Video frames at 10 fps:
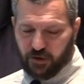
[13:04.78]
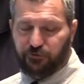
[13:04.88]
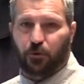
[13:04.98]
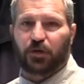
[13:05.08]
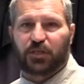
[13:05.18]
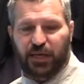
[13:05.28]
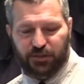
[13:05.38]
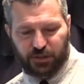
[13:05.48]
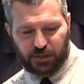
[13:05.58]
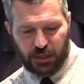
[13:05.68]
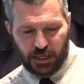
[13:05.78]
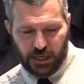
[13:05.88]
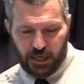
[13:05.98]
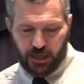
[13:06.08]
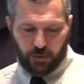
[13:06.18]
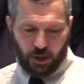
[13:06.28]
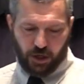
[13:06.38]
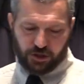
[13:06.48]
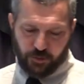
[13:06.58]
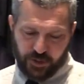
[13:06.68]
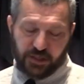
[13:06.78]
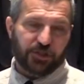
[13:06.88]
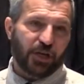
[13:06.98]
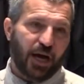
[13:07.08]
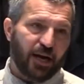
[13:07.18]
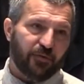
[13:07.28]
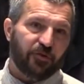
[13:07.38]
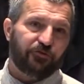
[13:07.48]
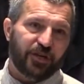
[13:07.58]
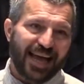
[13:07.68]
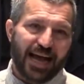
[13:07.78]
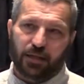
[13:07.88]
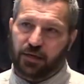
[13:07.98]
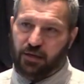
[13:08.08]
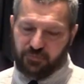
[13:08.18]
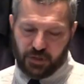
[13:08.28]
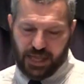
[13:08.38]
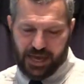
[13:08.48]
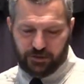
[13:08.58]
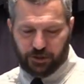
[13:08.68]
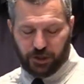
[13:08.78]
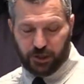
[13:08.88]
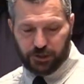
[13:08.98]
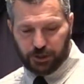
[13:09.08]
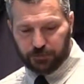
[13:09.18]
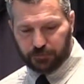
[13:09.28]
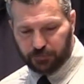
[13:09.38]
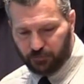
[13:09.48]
a foretaste. It will also be a sign of the finality of the Latin church.